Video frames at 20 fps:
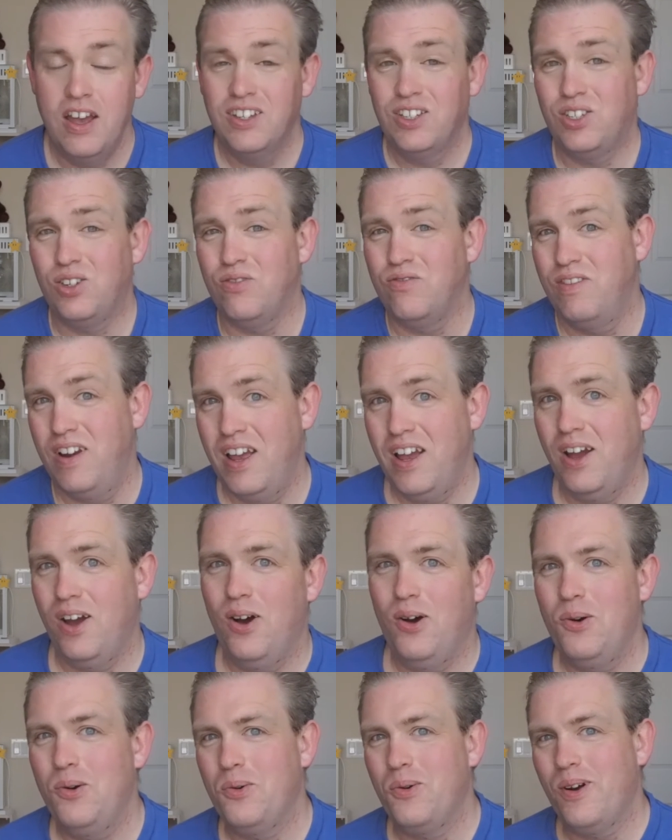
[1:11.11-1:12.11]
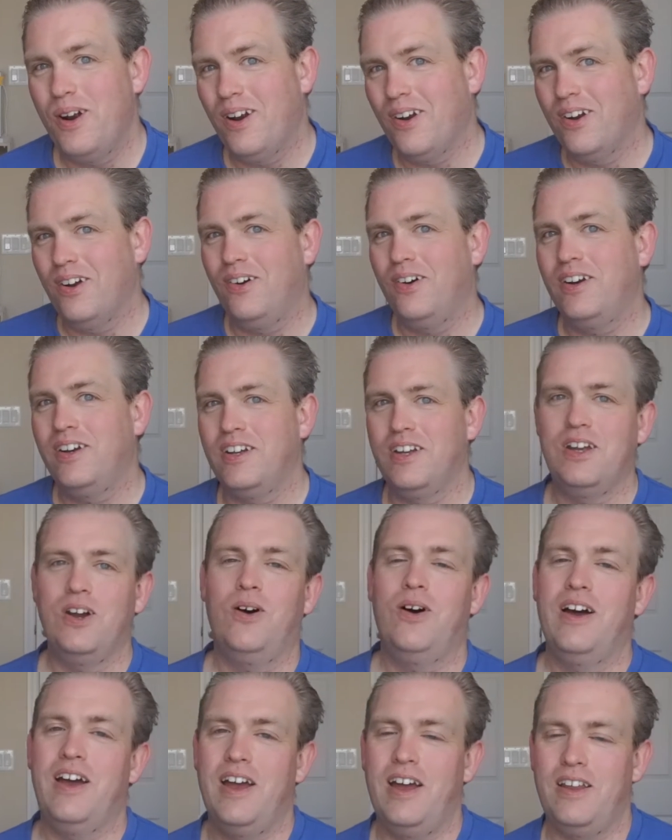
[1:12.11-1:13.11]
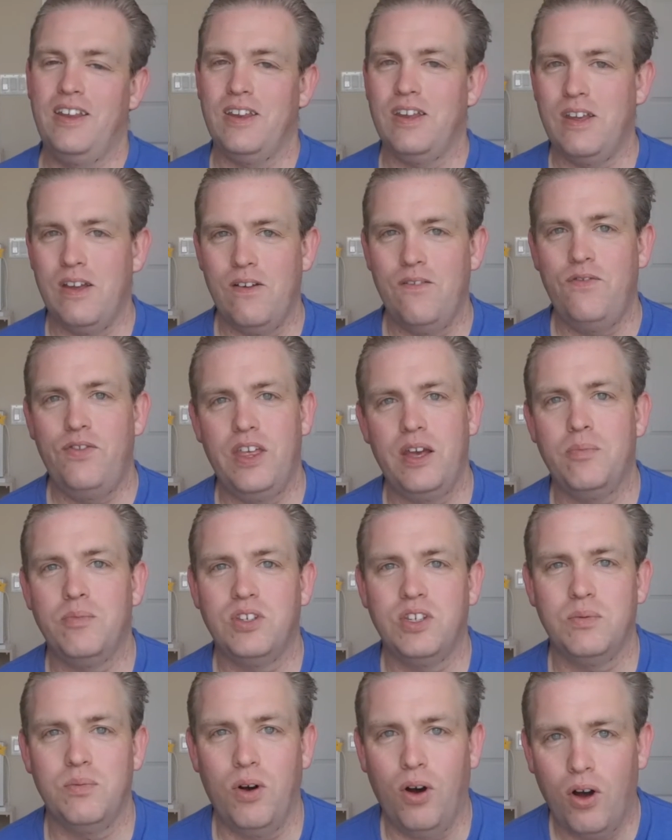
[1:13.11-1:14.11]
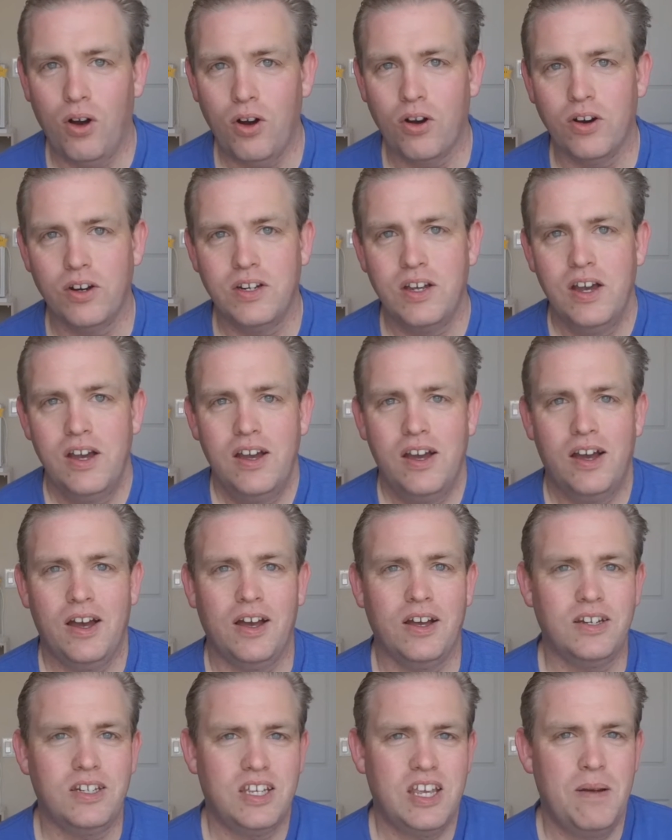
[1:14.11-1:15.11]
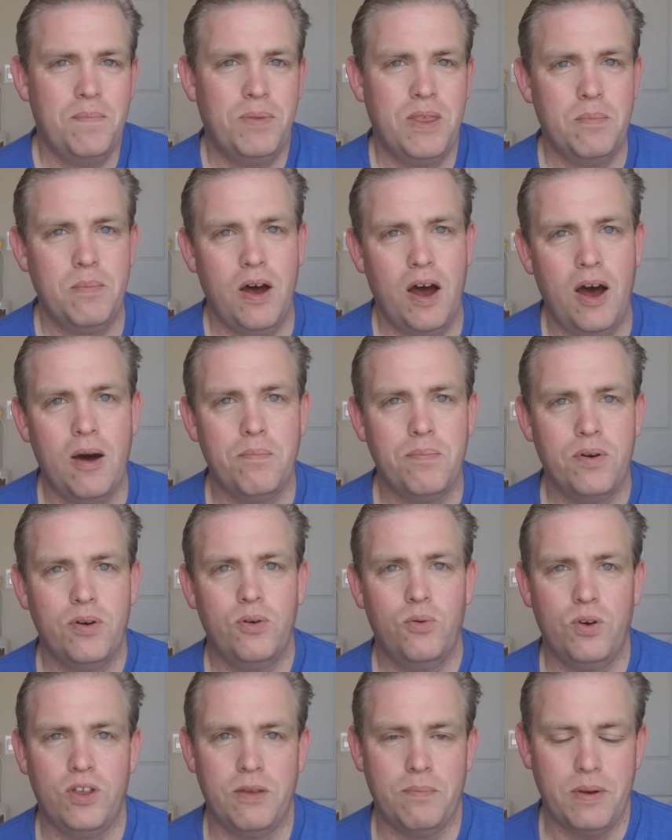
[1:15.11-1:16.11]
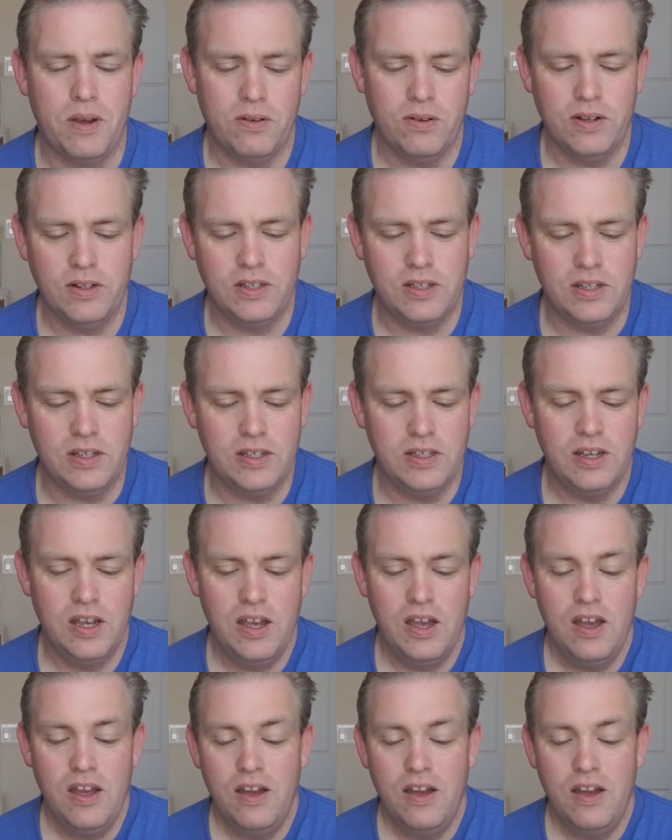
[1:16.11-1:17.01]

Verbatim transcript: So now we're going to go ahead and give them some art uh, to keep them up with appearances.